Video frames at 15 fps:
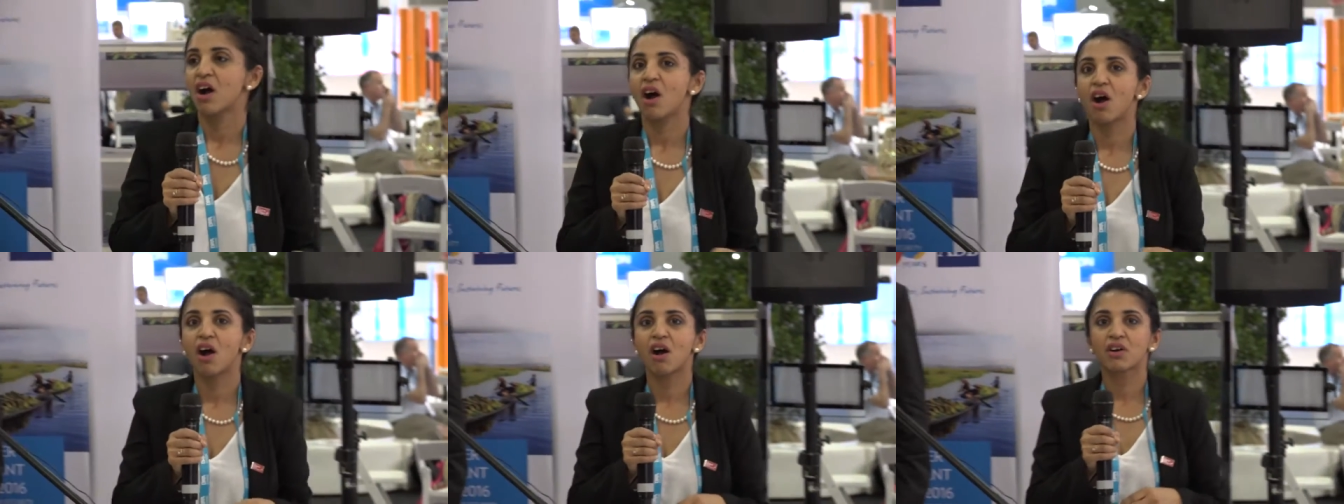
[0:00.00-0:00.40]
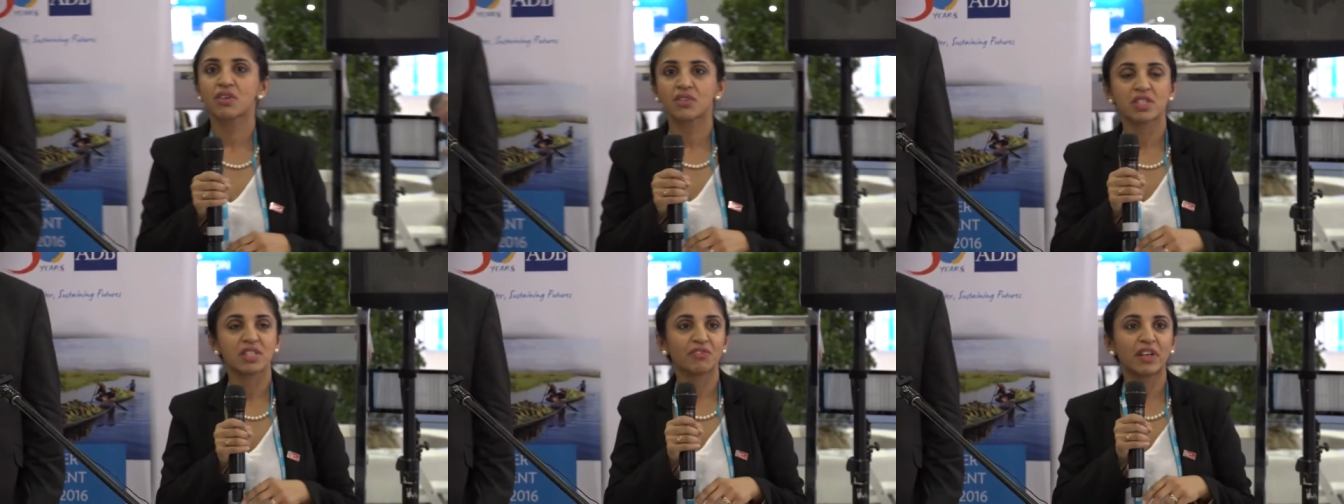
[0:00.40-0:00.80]
are
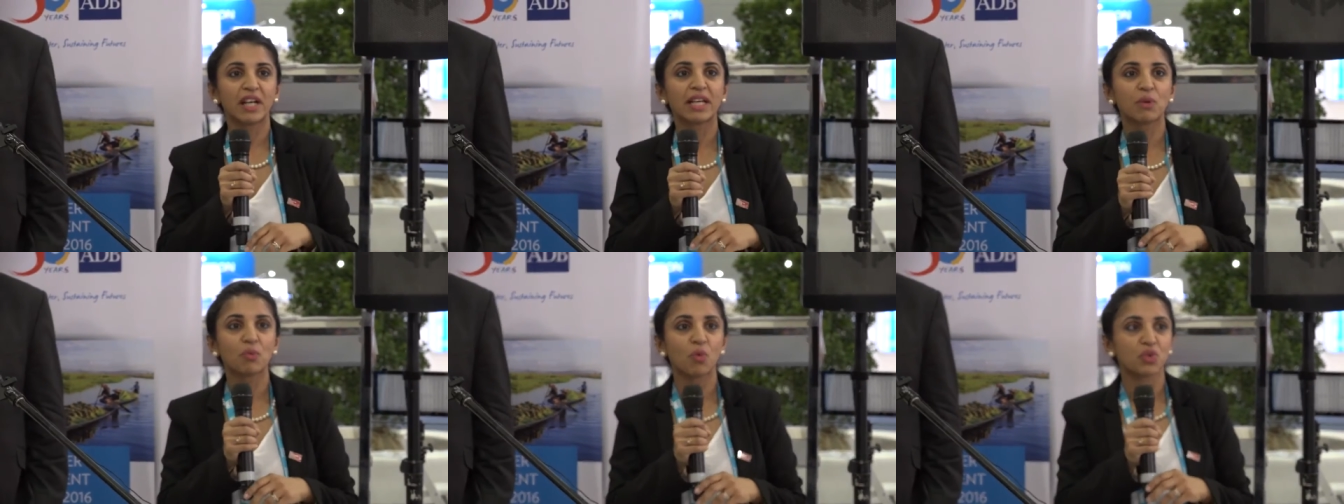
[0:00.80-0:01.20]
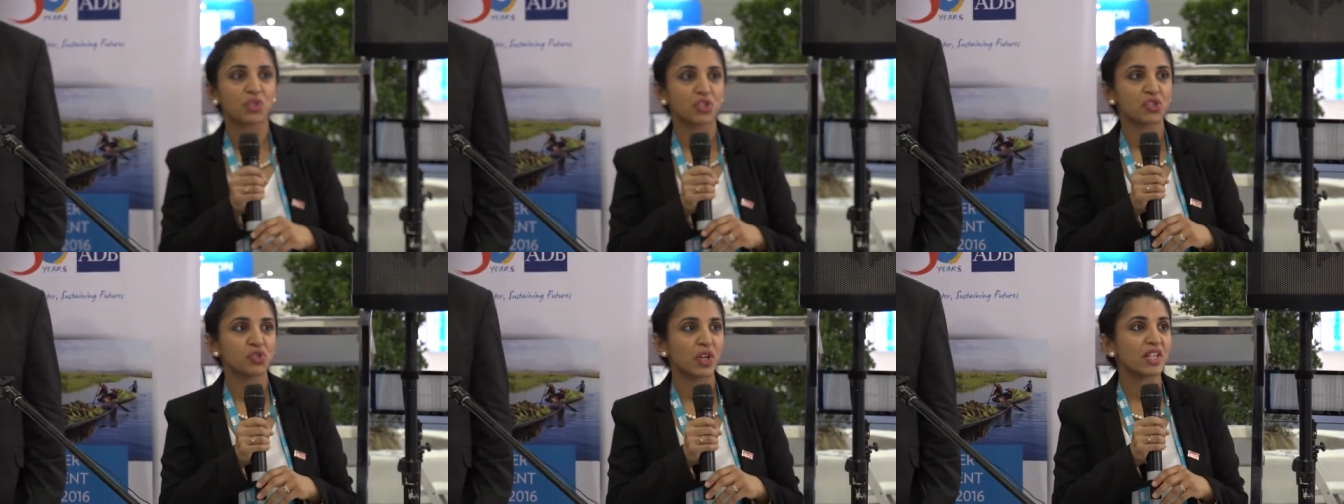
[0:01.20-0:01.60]
severely water
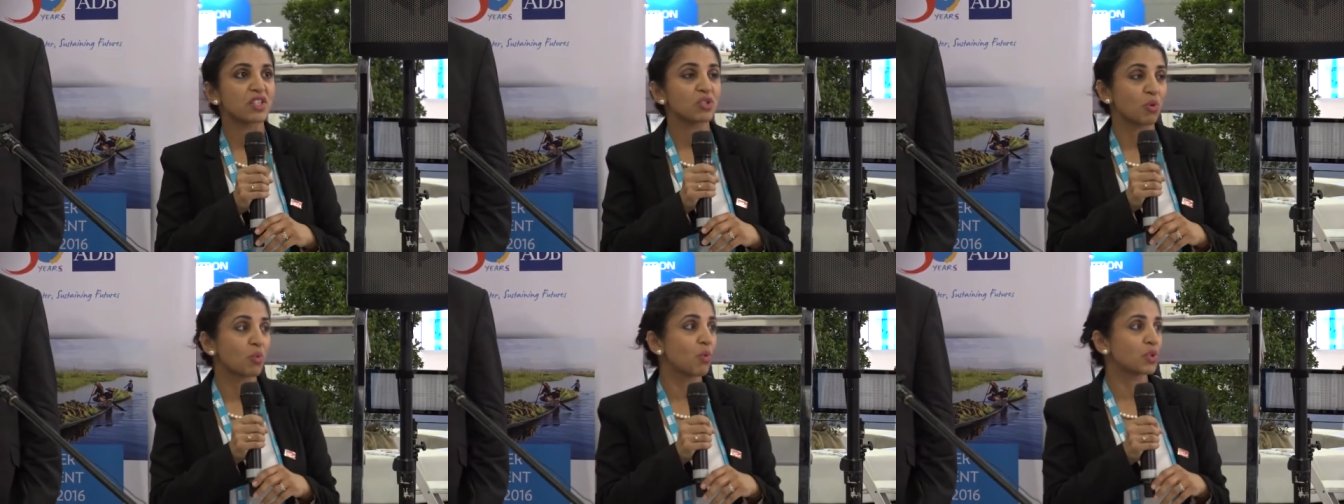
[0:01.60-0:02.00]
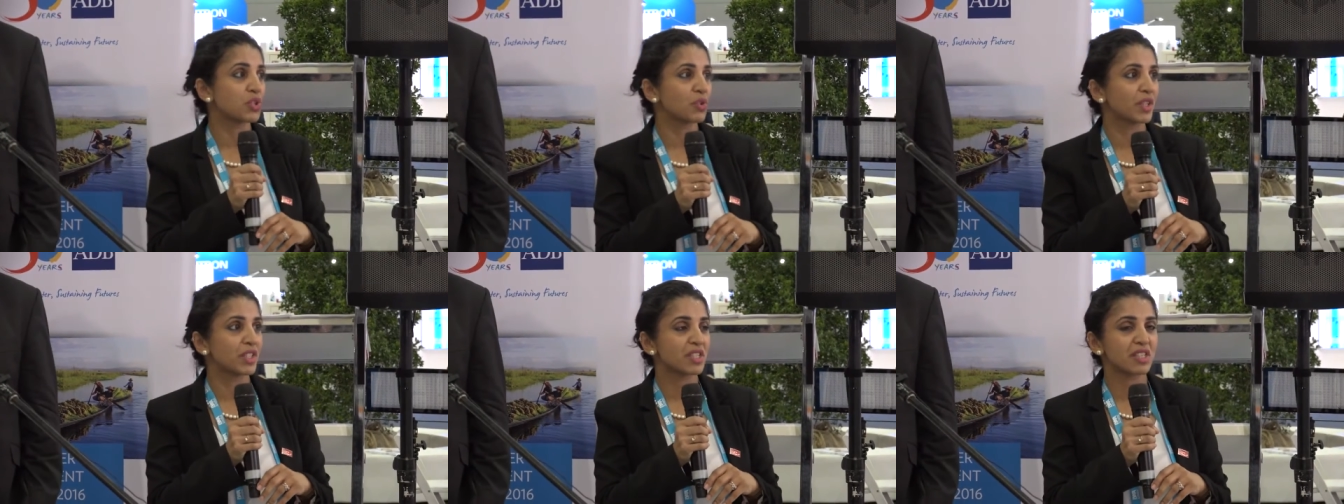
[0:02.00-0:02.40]
stressed or
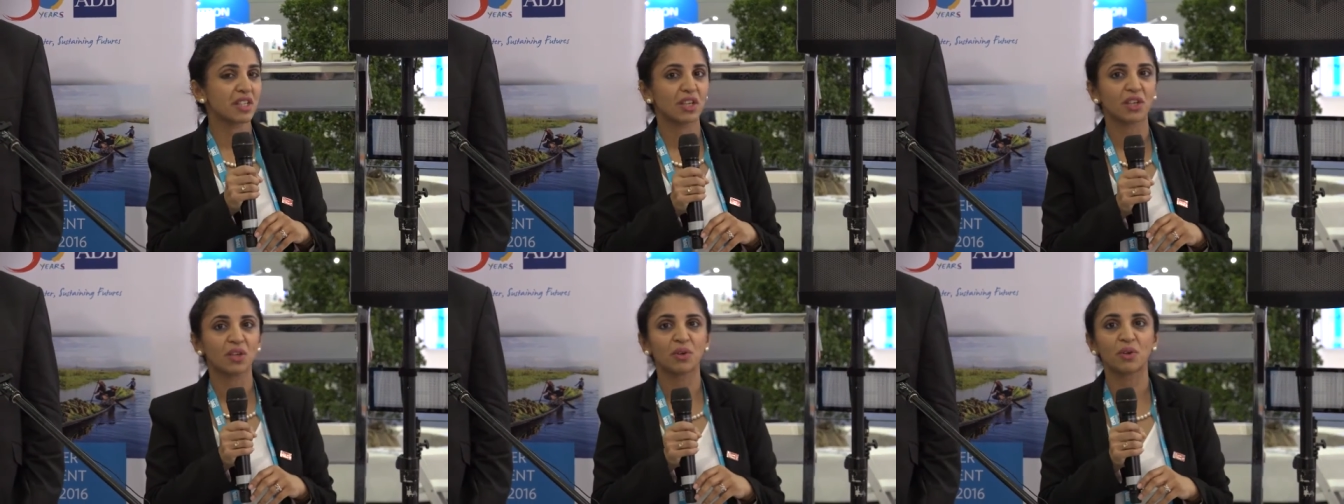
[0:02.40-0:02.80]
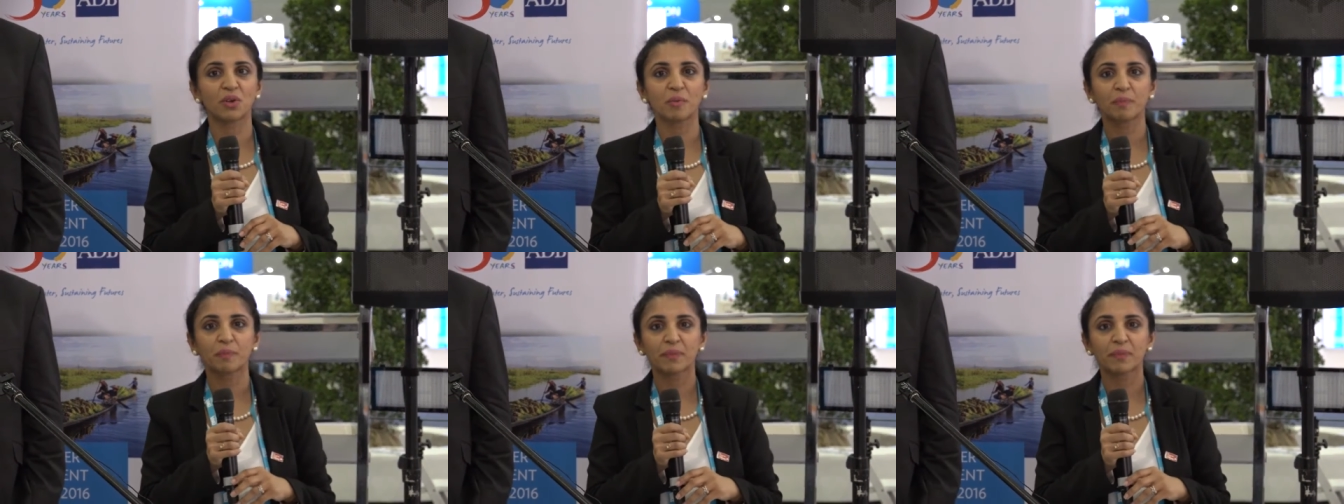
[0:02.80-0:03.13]
water insecure.